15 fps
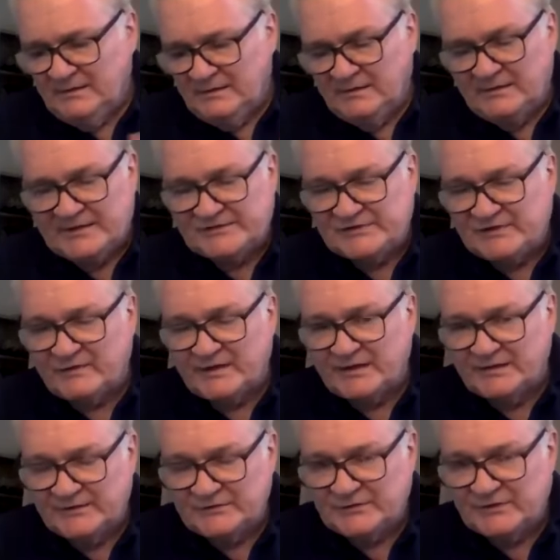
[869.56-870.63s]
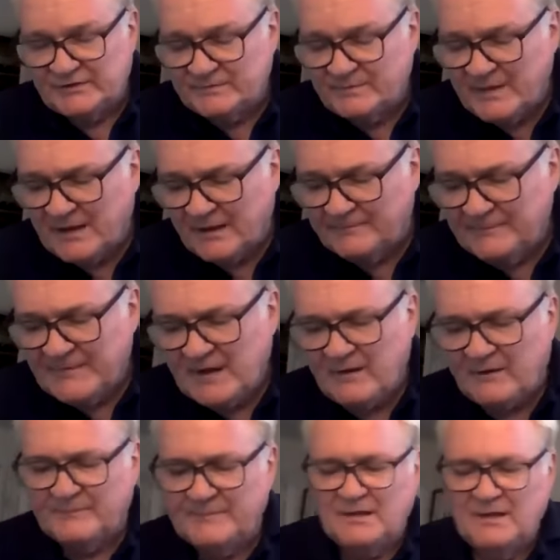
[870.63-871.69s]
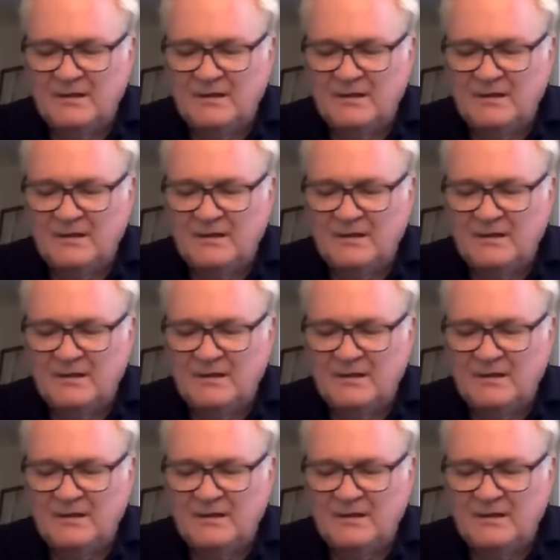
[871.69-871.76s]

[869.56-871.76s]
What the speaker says: the necessary condition is met. Now,